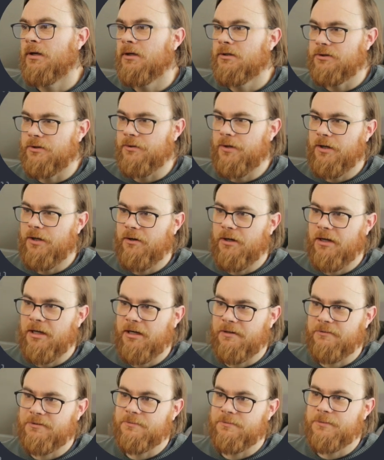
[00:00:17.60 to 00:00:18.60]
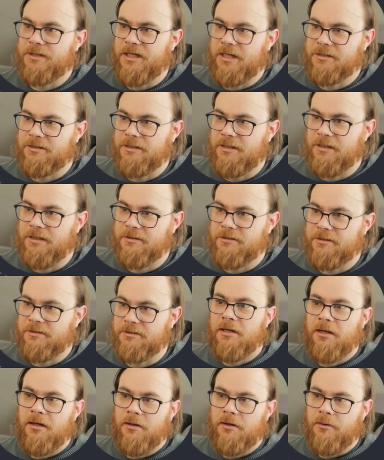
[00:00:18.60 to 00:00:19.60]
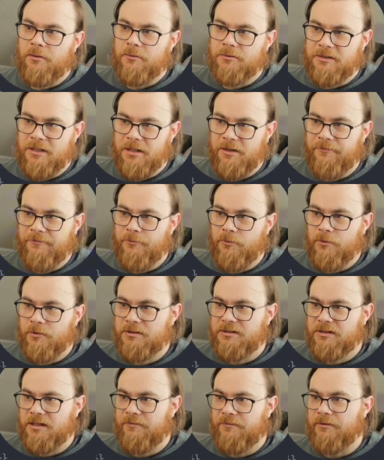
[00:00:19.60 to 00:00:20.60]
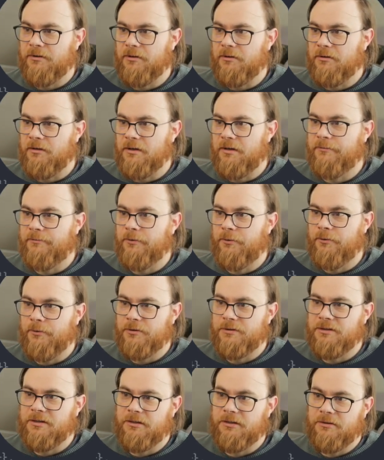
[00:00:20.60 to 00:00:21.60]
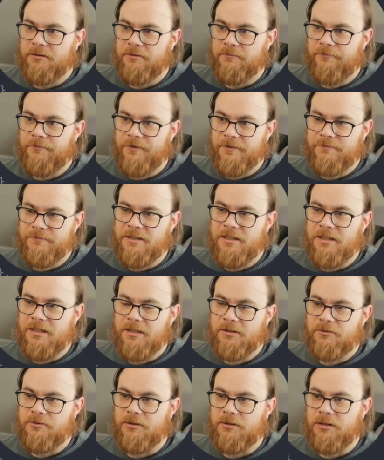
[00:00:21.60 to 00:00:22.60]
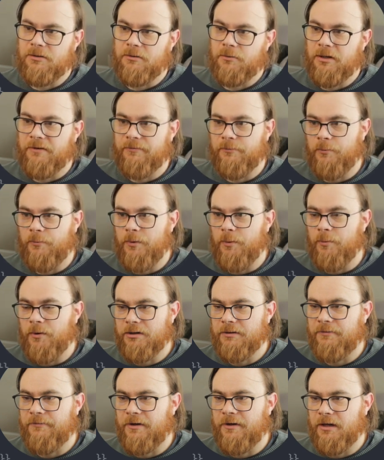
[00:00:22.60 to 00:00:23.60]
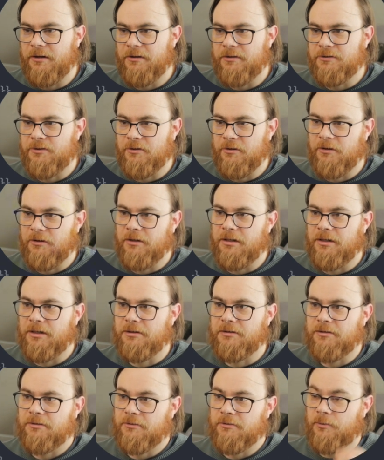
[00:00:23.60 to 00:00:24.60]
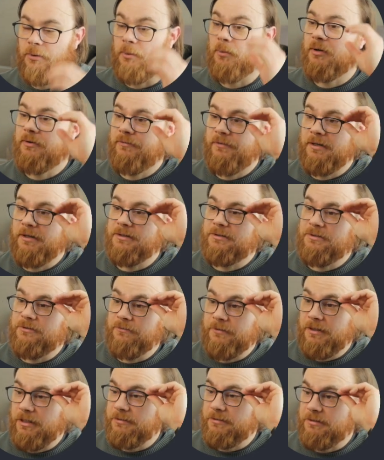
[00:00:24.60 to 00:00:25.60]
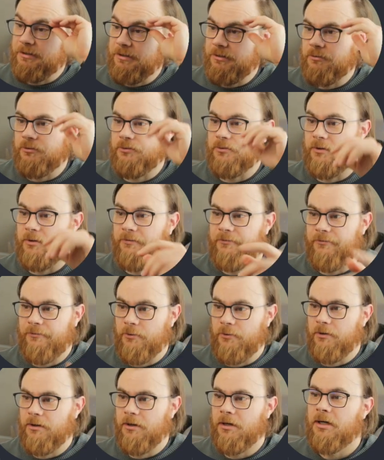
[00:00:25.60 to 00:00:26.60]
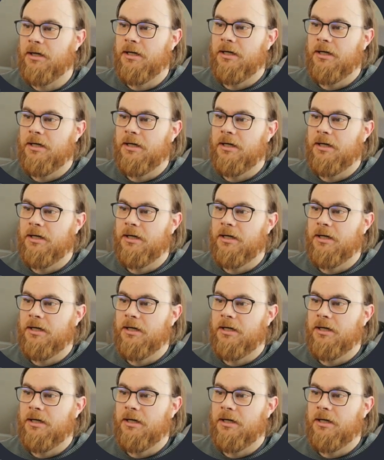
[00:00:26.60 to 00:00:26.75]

So here I have some test cases, say 4, 7, 11, 13, and 15. If we want to find the target, we want to find the two values that equal 24.